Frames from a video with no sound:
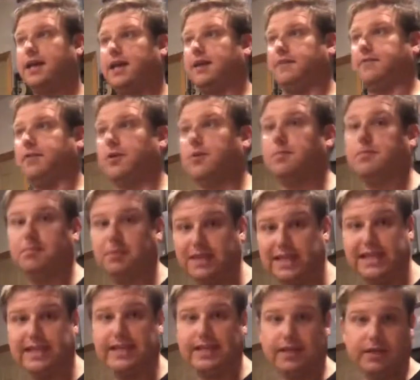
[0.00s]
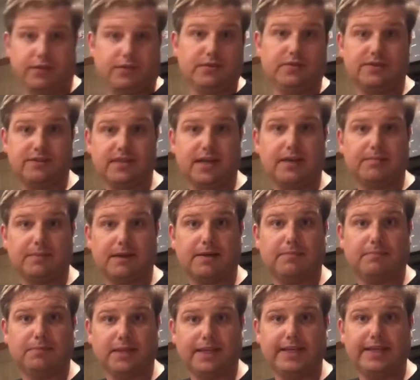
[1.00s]
If you're bleeding, you can stop
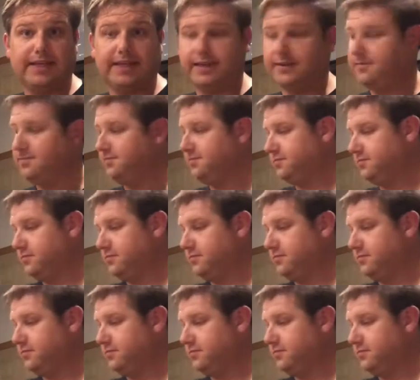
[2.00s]
that bleeding.